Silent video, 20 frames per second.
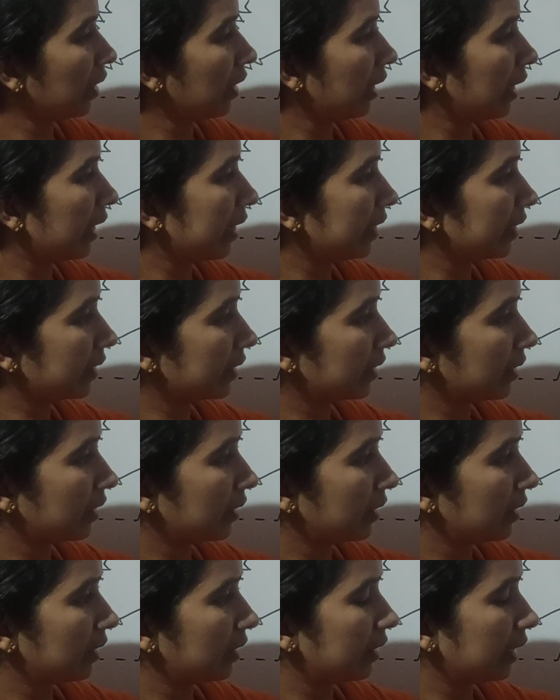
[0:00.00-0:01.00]
and
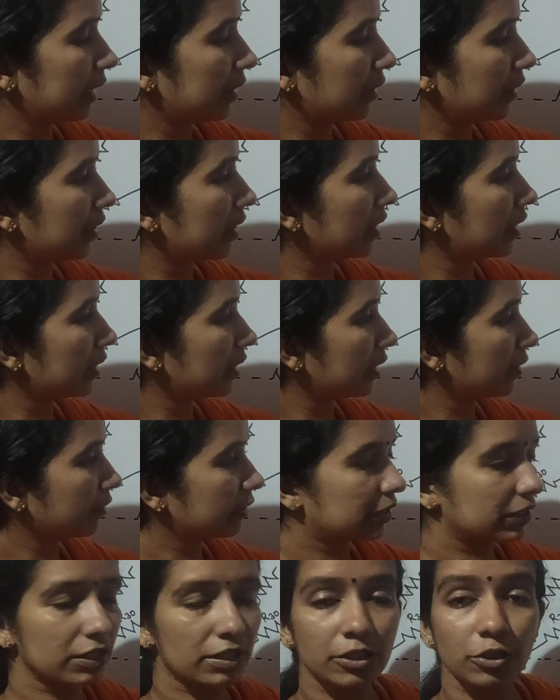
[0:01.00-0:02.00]
that resistor
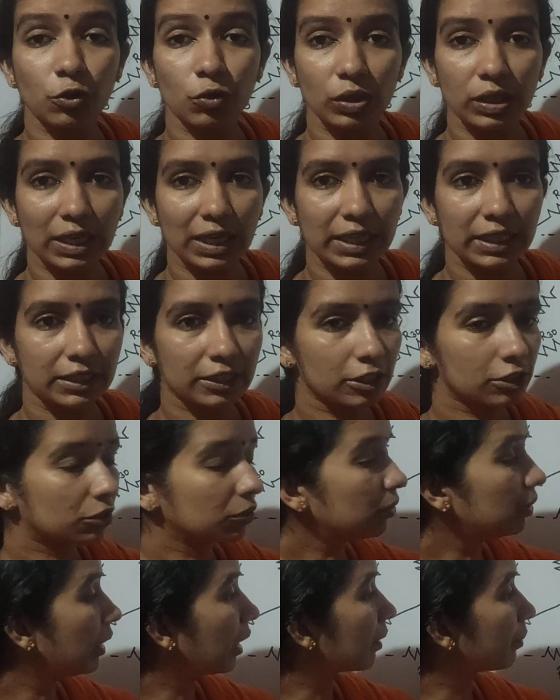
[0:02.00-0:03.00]
which is not connected
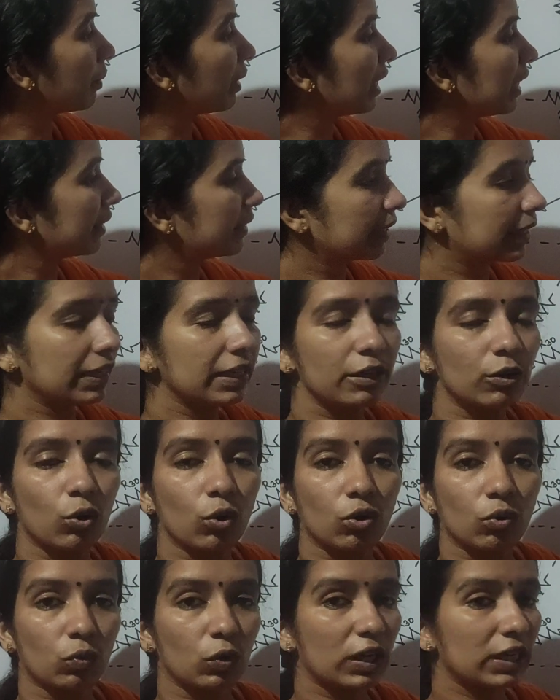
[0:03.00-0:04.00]
to terminal 3
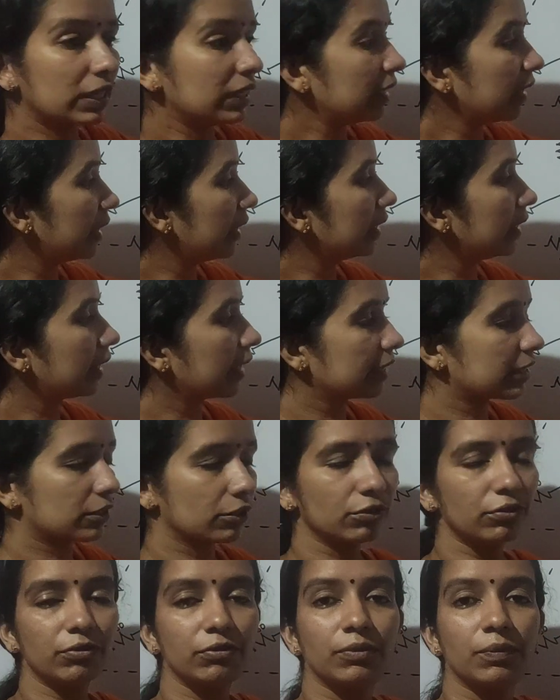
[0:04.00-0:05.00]
or 1 in case of